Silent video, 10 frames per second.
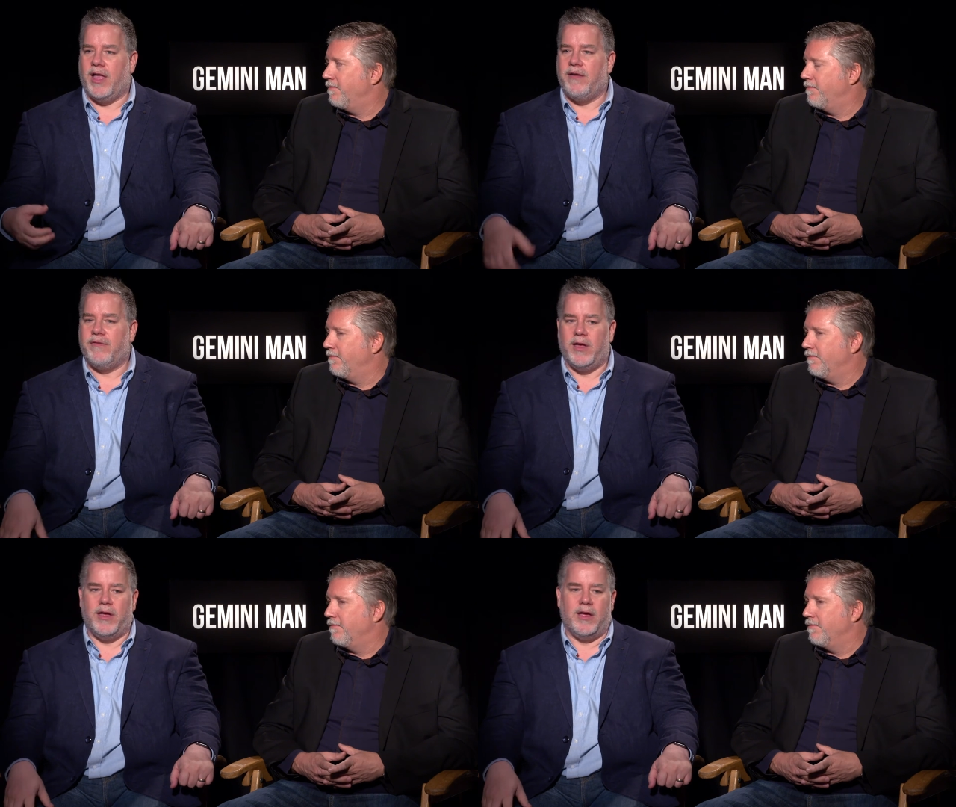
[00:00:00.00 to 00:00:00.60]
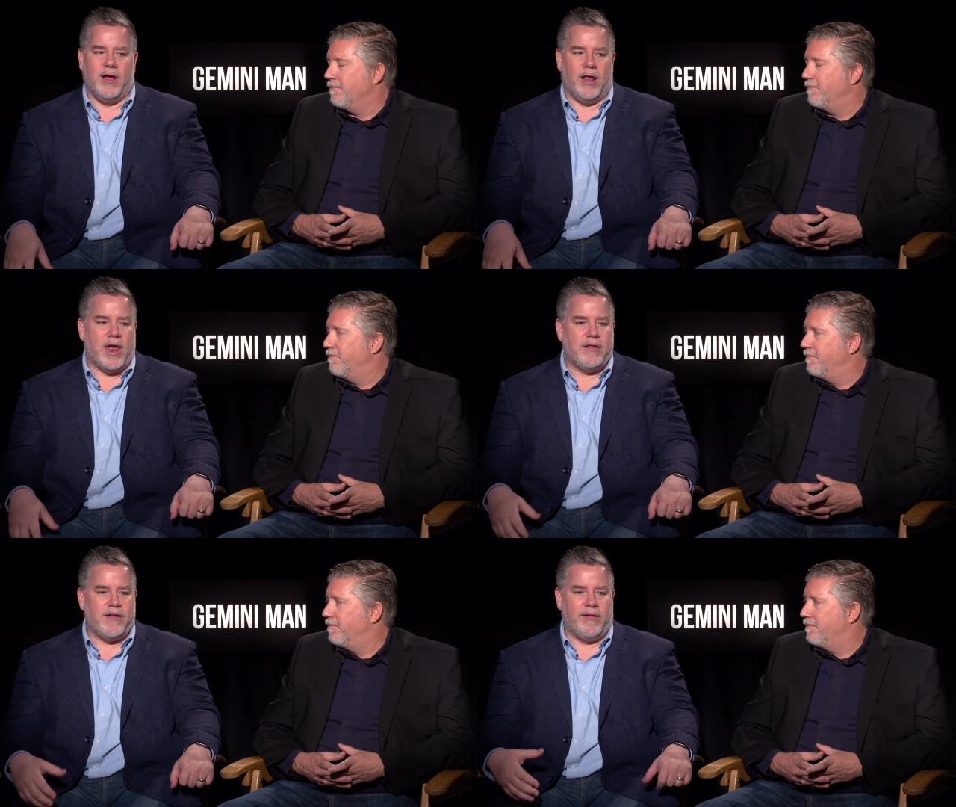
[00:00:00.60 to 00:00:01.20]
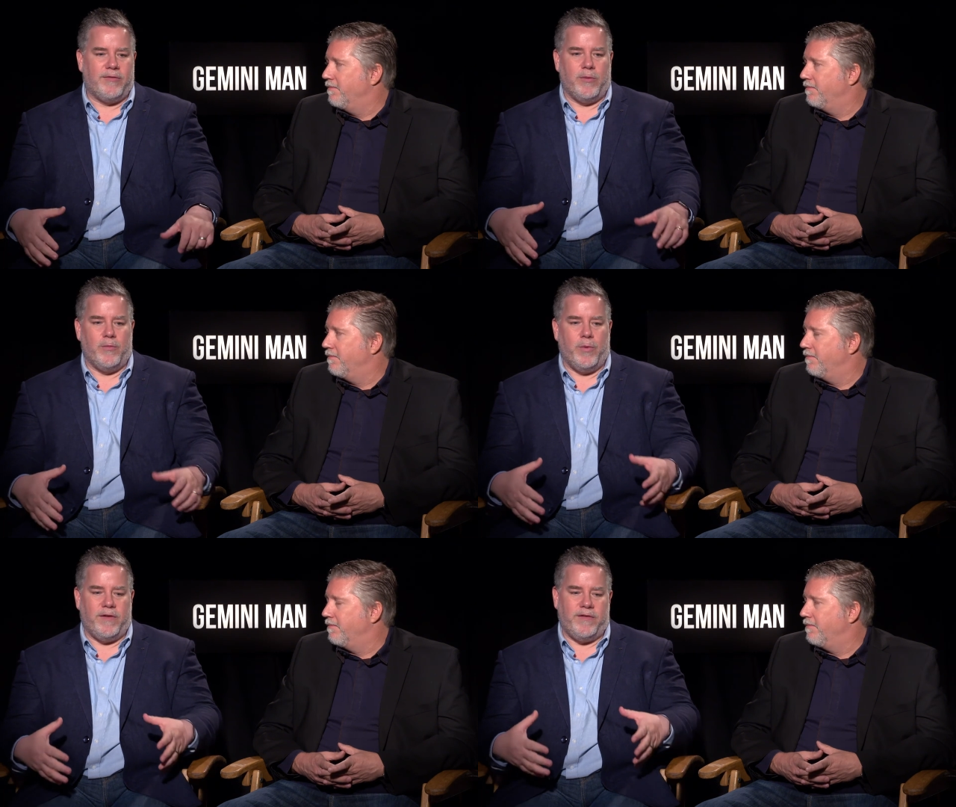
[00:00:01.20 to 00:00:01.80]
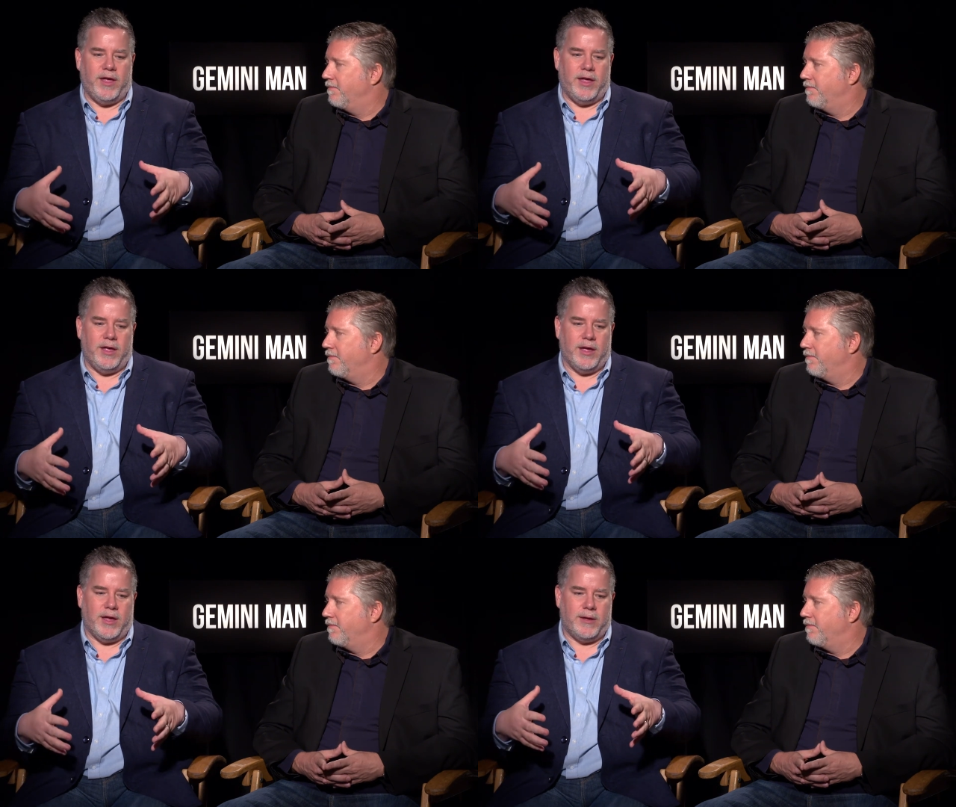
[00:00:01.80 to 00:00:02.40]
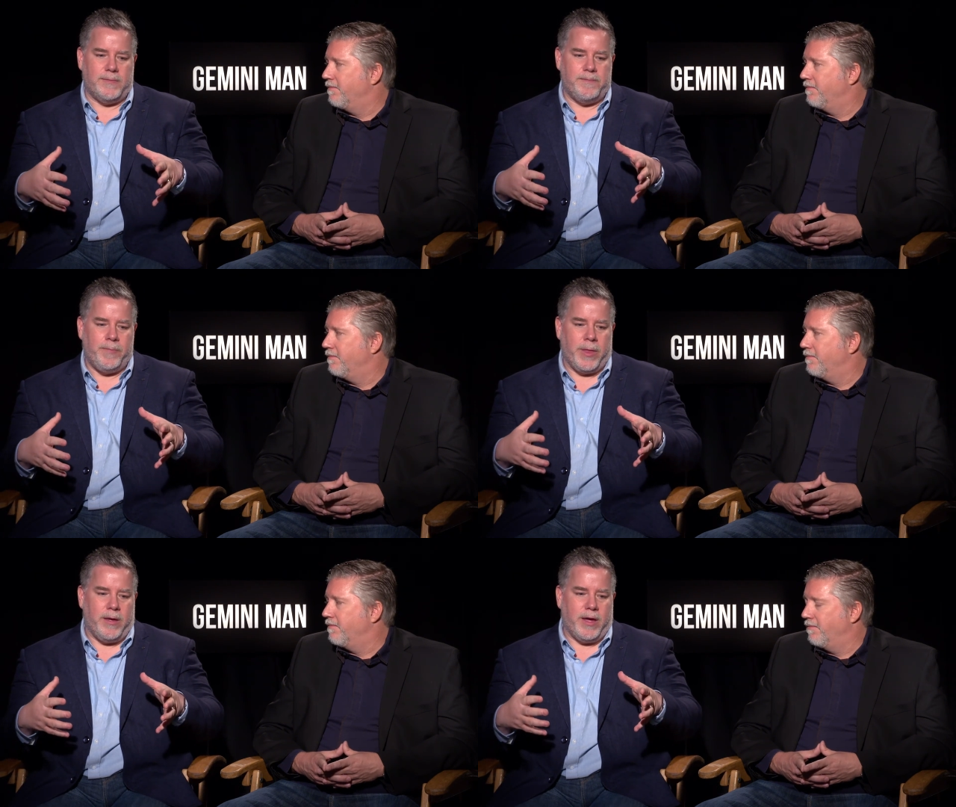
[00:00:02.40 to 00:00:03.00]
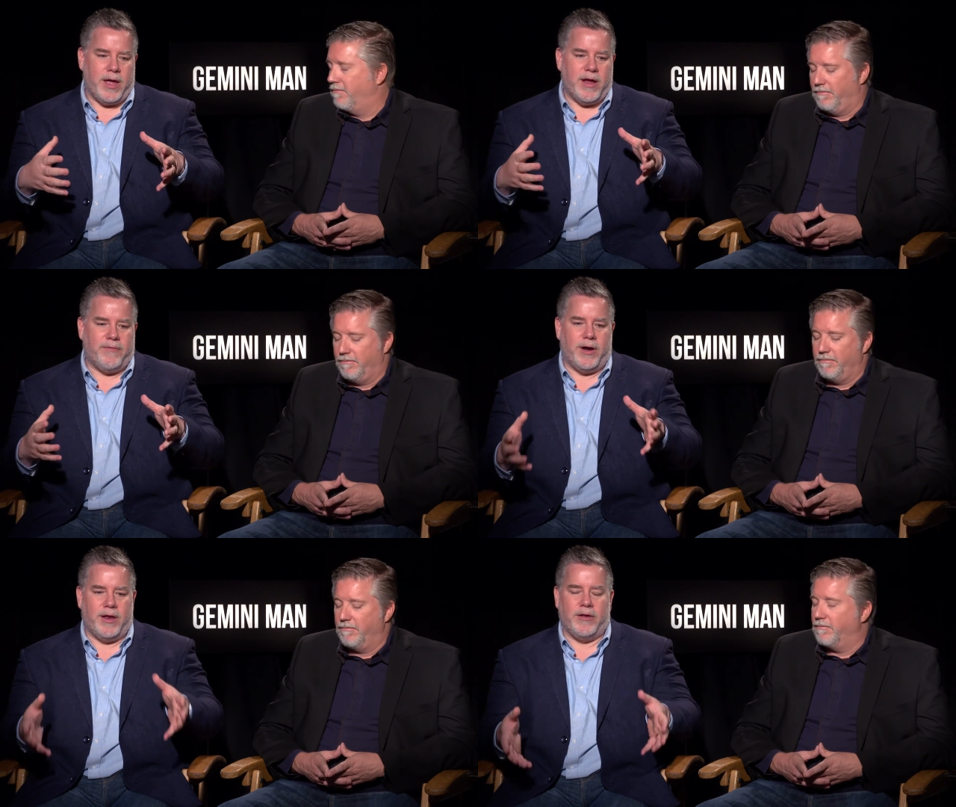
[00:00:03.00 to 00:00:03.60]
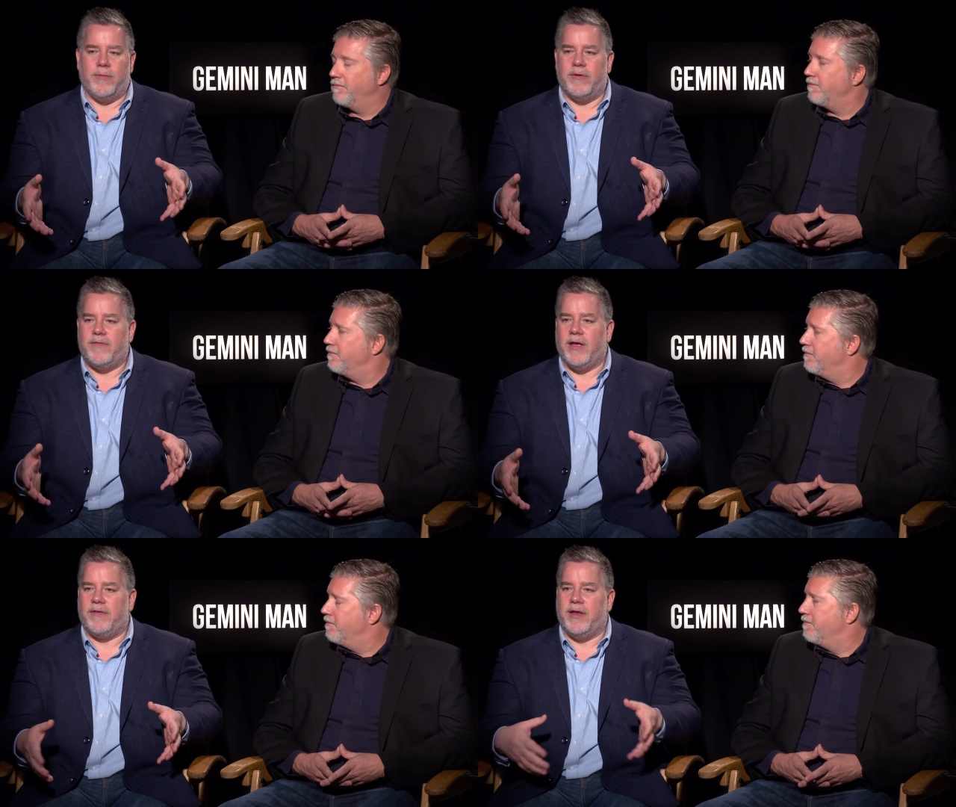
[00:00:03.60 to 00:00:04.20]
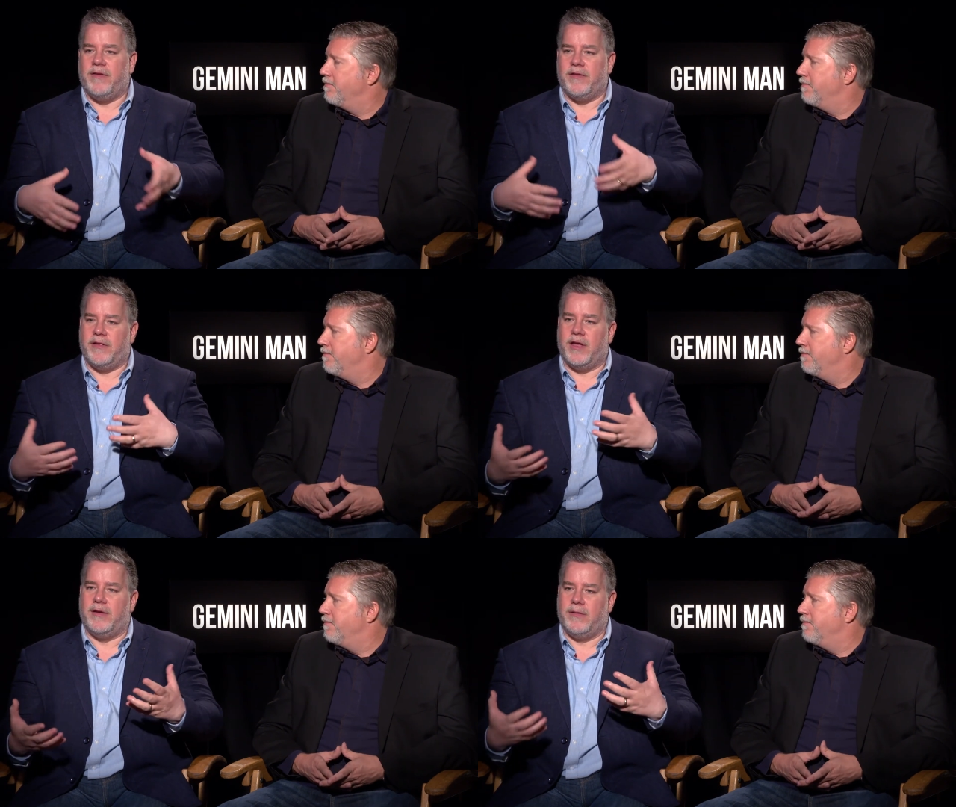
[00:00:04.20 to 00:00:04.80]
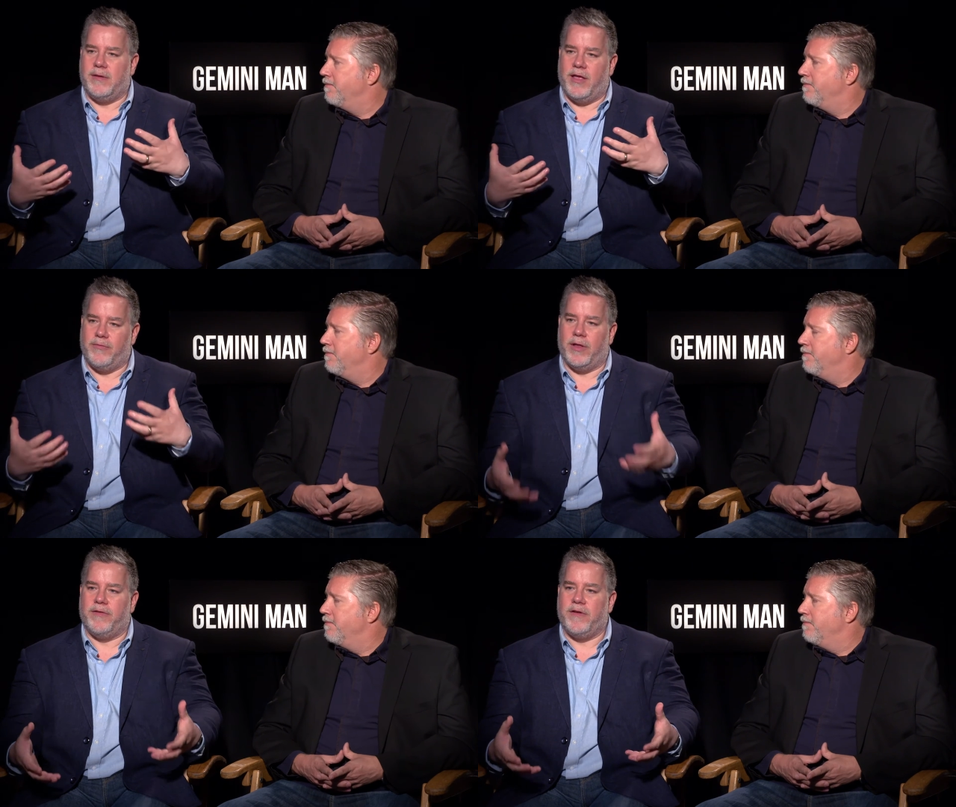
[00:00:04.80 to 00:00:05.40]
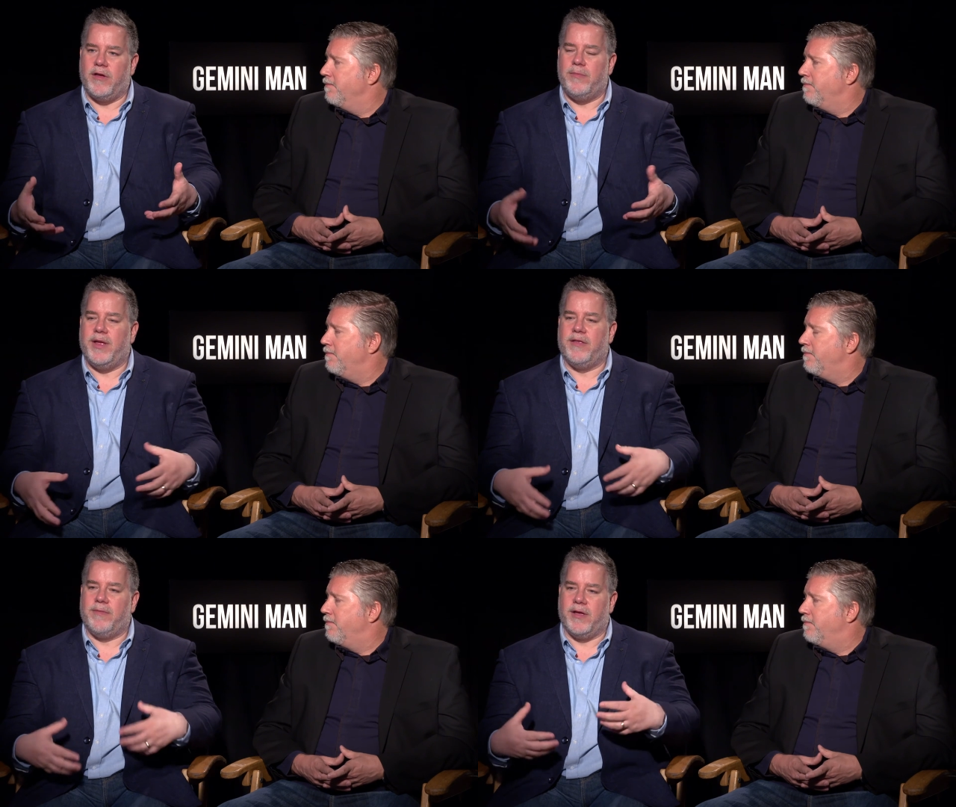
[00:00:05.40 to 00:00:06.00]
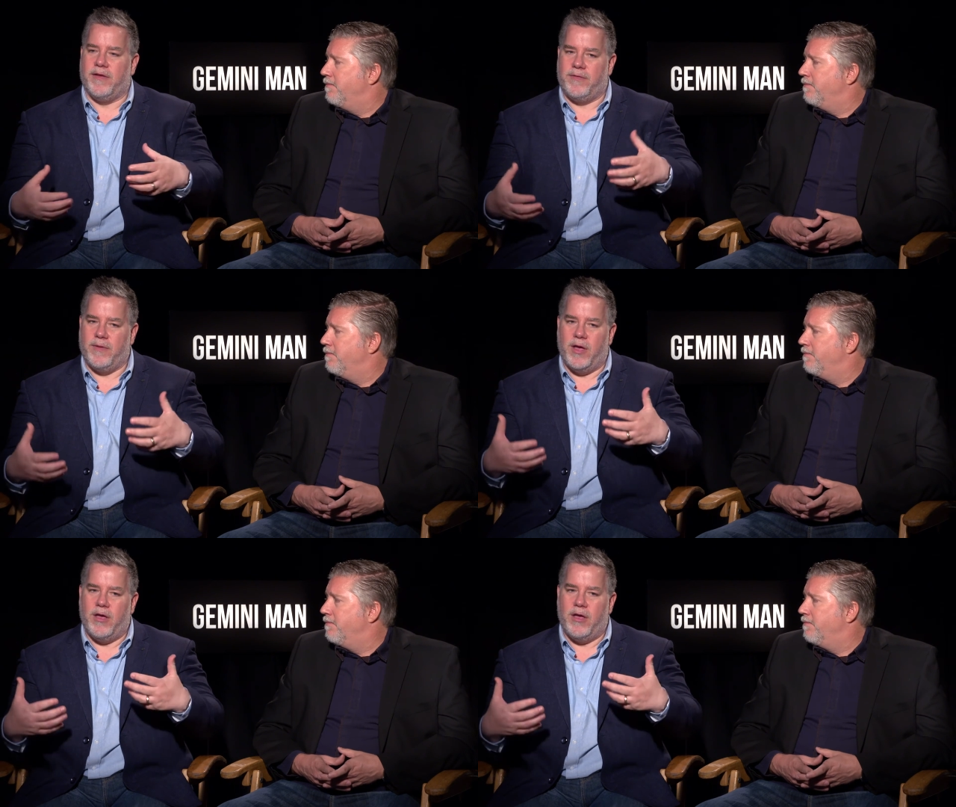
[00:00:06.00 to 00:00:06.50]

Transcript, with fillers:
Speaker 1: life. A lot of times when we see um, an effort at a human face that isn't done as well as it could be, it's because